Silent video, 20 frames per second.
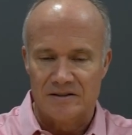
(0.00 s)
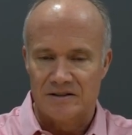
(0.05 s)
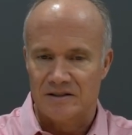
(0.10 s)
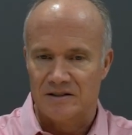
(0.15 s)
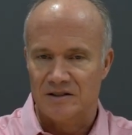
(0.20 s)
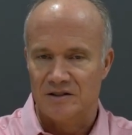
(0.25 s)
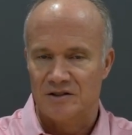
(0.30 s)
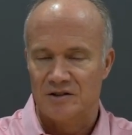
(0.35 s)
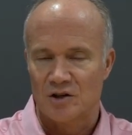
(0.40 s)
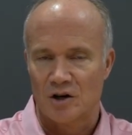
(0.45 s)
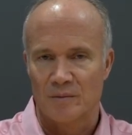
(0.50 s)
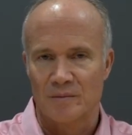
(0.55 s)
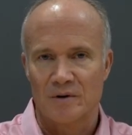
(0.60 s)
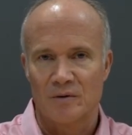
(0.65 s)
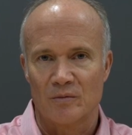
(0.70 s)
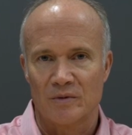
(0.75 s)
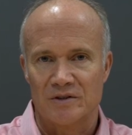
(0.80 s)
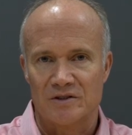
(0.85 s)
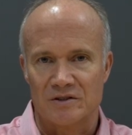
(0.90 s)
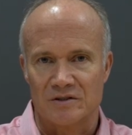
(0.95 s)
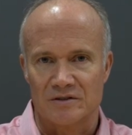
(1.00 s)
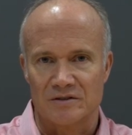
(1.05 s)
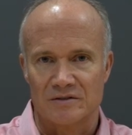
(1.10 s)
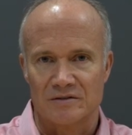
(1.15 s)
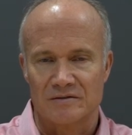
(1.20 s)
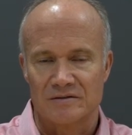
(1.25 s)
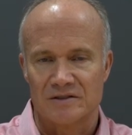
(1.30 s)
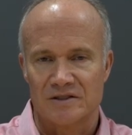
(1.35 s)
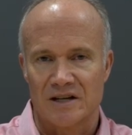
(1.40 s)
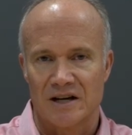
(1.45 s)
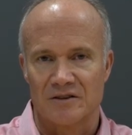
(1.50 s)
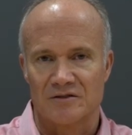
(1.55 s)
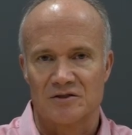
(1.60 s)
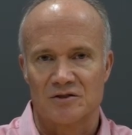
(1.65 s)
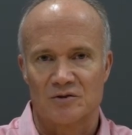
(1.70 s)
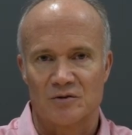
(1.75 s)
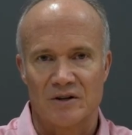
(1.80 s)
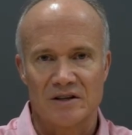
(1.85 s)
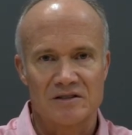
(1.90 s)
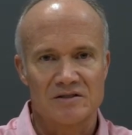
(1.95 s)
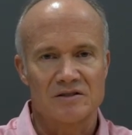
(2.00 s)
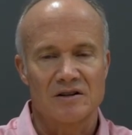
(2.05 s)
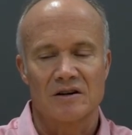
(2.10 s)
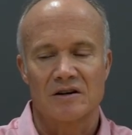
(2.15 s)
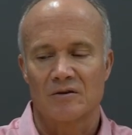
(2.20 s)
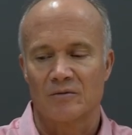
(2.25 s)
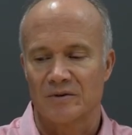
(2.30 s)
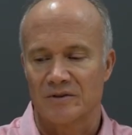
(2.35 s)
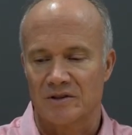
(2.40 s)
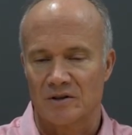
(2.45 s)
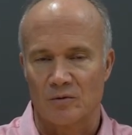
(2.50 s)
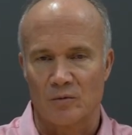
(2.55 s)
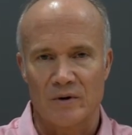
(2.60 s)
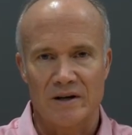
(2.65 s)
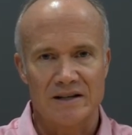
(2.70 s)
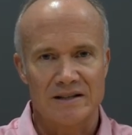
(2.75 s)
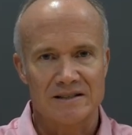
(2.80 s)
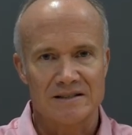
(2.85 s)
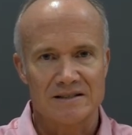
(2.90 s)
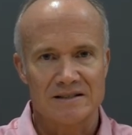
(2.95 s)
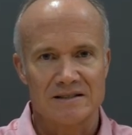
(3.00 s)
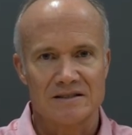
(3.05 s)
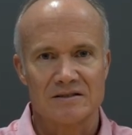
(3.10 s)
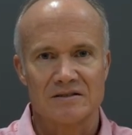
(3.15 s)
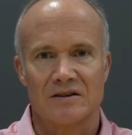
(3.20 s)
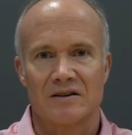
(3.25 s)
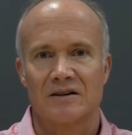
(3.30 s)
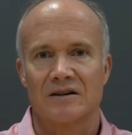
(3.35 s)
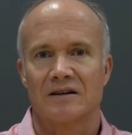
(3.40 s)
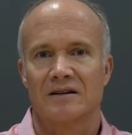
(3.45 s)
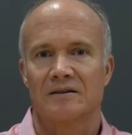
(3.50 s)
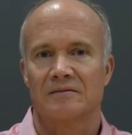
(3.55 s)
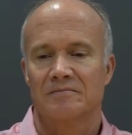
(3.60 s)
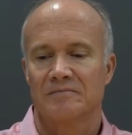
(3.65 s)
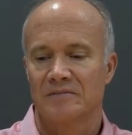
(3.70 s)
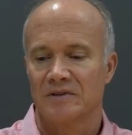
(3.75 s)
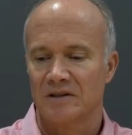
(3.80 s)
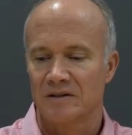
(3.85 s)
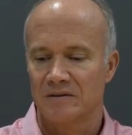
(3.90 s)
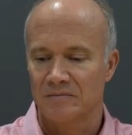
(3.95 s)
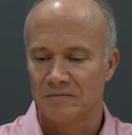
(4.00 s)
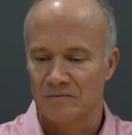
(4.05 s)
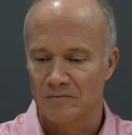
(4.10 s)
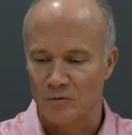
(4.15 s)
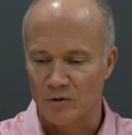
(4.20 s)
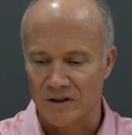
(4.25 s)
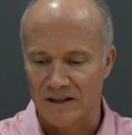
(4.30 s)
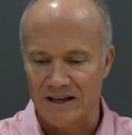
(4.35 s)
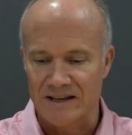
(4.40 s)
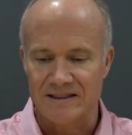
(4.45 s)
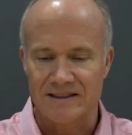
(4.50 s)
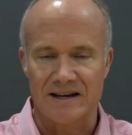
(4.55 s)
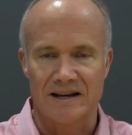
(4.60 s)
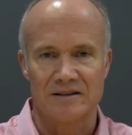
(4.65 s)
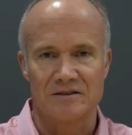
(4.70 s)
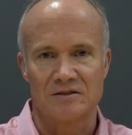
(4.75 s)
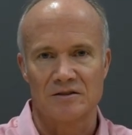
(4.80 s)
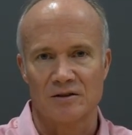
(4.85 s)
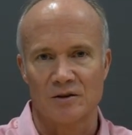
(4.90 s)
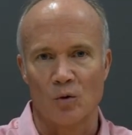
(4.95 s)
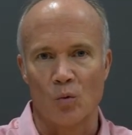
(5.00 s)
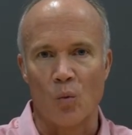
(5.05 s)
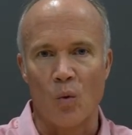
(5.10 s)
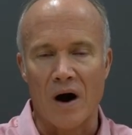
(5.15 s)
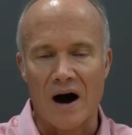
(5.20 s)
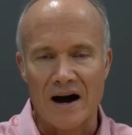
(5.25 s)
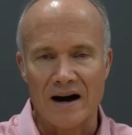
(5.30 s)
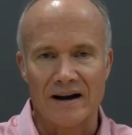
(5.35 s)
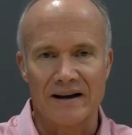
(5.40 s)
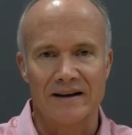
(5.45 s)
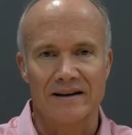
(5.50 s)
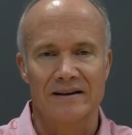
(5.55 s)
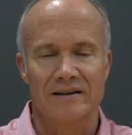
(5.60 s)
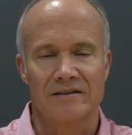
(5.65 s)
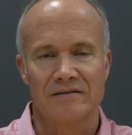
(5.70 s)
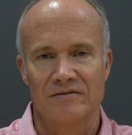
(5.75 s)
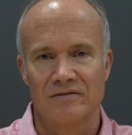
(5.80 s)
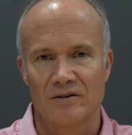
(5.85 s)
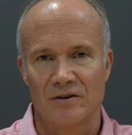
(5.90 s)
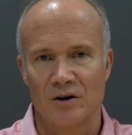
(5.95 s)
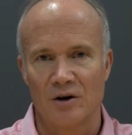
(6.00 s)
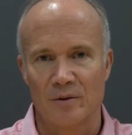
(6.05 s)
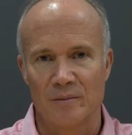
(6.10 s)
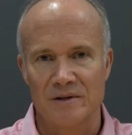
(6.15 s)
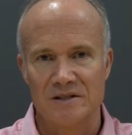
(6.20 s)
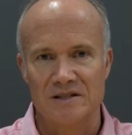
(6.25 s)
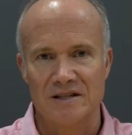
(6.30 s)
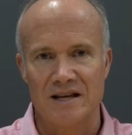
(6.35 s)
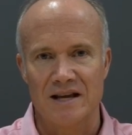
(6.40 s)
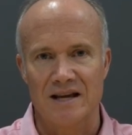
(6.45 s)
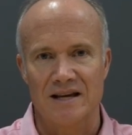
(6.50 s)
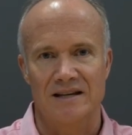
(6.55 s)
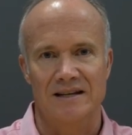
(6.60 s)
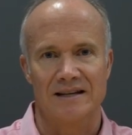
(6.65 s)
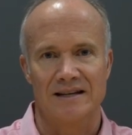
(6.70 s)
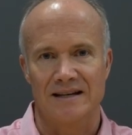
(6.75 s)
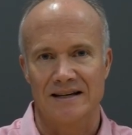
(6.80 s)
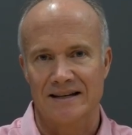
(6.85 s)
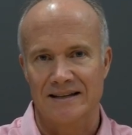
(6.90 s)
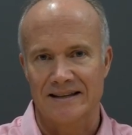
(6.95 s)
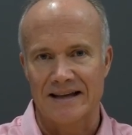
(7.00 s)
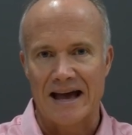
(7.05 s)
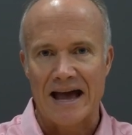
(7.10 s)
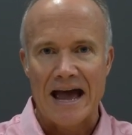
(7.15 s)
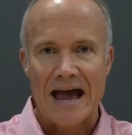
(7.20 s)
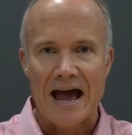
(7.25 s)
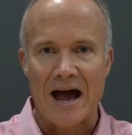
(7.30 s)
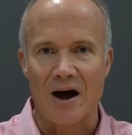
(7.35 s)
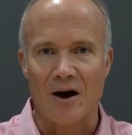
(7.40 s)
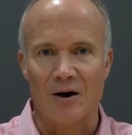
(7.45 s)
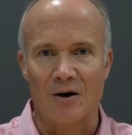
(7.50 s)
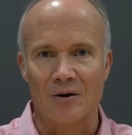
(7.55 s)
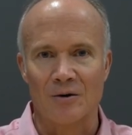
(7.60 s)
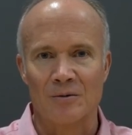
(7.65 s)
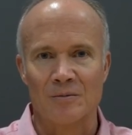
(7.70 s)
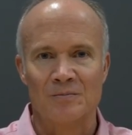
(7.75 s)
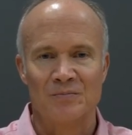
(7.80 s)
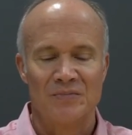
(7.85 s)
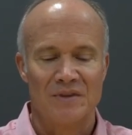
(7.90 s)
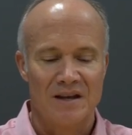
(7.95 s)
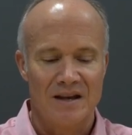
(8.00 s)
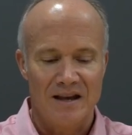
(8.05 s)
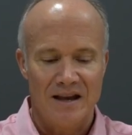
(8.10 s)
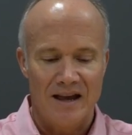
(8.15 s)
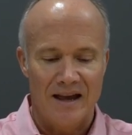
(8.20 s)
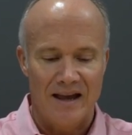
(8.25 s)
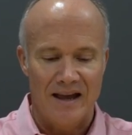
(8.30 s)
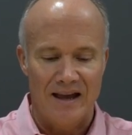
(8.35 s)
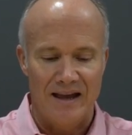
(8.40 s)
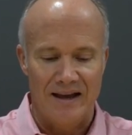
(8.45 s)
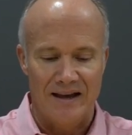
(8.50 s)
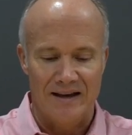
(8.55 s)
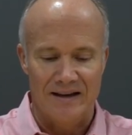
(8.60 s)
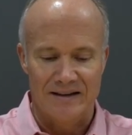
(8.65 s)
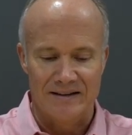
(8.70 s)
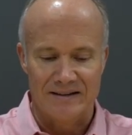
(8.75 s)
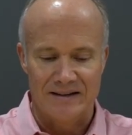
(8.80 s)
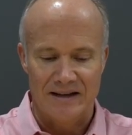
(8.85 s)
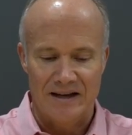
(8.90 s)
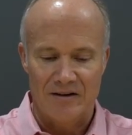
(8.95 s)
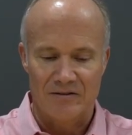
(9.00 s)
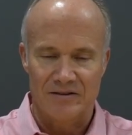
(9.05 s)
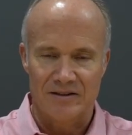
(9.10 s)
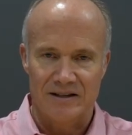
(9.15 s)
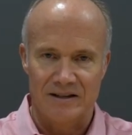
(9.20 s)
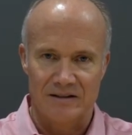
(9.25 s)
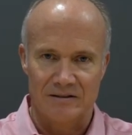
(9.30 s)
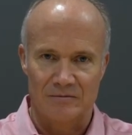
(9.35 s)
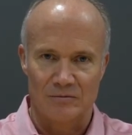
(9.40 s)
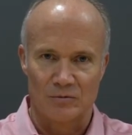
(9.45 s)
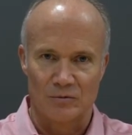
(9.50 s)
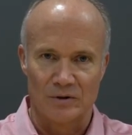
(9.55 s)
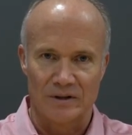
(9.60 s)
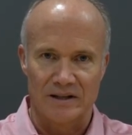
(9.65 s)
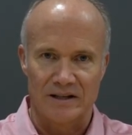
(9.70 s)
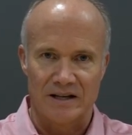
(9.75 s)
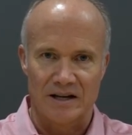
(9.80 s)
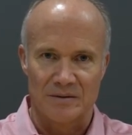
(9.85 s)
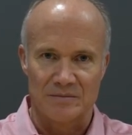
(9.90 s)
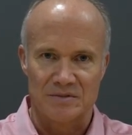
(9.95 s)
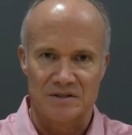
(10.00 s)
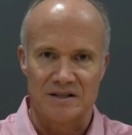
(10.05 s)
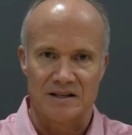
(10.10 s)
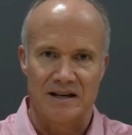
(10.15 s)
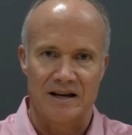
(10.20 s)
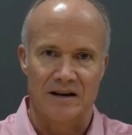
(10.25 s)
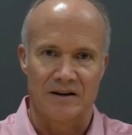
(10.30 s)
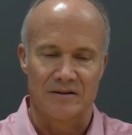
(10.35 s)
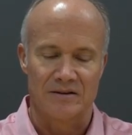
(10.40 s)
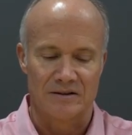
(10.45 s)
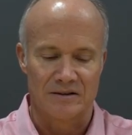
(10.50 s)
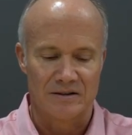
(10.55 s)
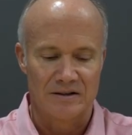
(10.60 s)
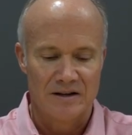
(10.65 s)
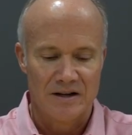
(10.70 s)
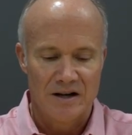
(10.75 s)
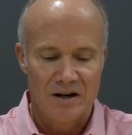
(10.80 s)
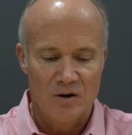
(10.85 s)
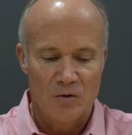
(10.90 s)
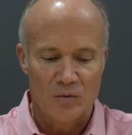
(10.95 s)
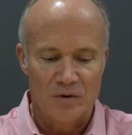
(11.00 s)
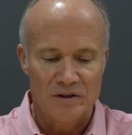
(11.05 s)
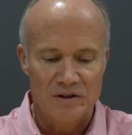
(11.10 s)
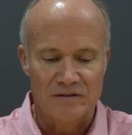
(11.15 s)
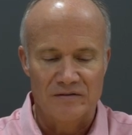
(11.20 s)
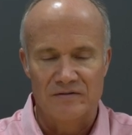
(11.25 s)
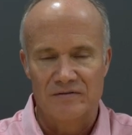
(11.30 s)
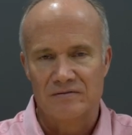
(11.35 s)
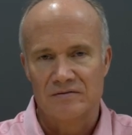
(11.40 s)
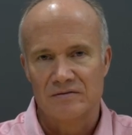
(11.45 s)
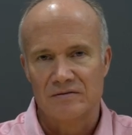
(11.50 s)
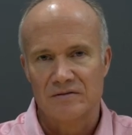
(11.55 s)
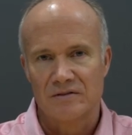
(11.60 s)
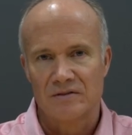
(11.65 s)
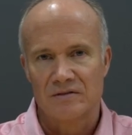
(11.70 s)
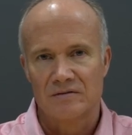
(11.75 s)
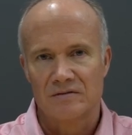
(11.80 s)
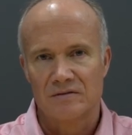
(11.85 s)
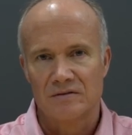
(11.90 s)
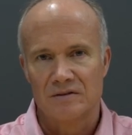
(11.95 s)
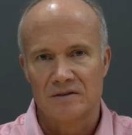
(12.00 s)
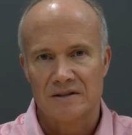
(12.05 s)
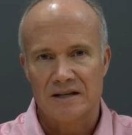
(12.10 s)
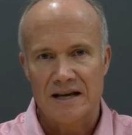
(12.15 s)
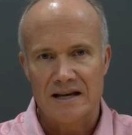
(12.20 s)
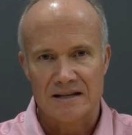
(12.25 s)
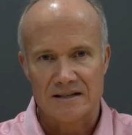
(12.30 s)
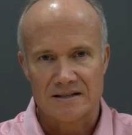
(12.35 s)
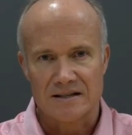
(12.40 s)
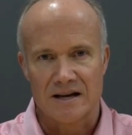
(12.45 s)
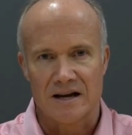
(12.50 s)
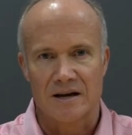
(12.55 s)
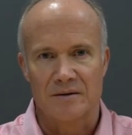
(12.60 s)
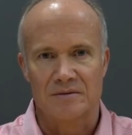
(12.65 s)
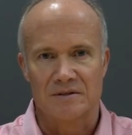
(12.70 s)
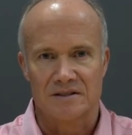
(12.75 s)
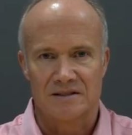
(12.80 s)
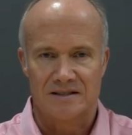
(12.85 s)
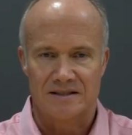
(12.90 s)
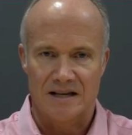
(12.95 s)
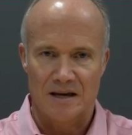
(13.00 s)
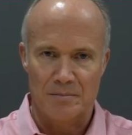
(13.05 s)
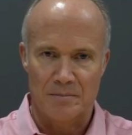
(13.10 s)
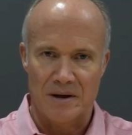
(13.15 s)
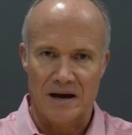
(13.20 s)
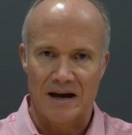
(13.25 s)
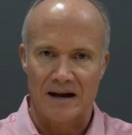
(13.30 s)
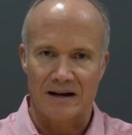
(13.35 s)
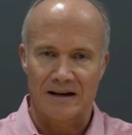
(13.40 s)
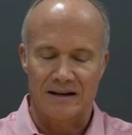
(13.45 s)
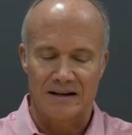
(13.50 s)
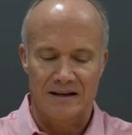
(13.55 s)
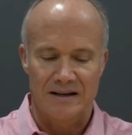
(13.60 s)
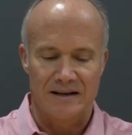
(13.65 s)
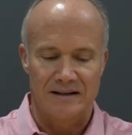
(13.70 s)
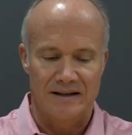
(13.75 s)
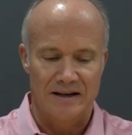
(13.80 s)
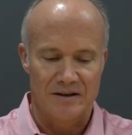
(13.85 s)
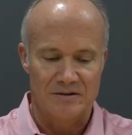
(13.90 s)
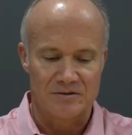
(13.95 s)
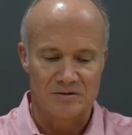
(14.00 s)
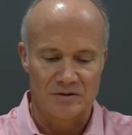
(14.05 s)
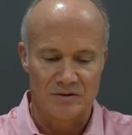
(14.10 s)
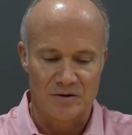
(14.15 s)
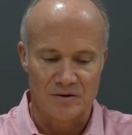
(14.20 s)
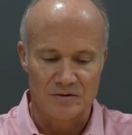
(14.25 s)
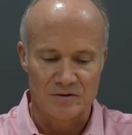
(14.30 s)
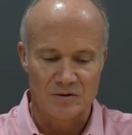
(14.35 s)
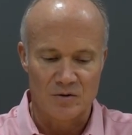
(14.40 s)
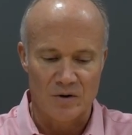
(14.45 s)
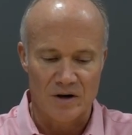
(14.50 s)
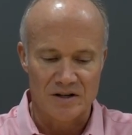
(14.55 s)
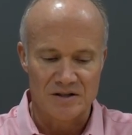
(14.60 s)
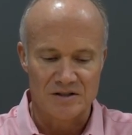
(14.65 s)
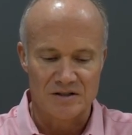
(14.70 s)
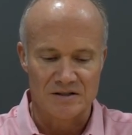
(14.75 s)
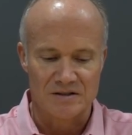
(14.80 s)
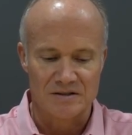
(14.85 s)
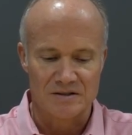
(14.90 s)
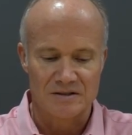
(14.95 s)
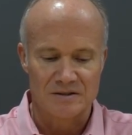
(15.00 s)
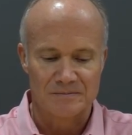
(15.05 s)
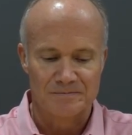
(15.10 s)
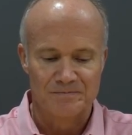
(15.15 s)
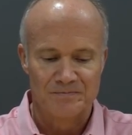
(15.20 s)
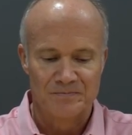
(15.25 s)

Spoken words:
determine what your child's strengths are, what their weaknesses are, relate that to the why for home educating and the how, and everything really comes together when you've taken time to step back and answer those questions.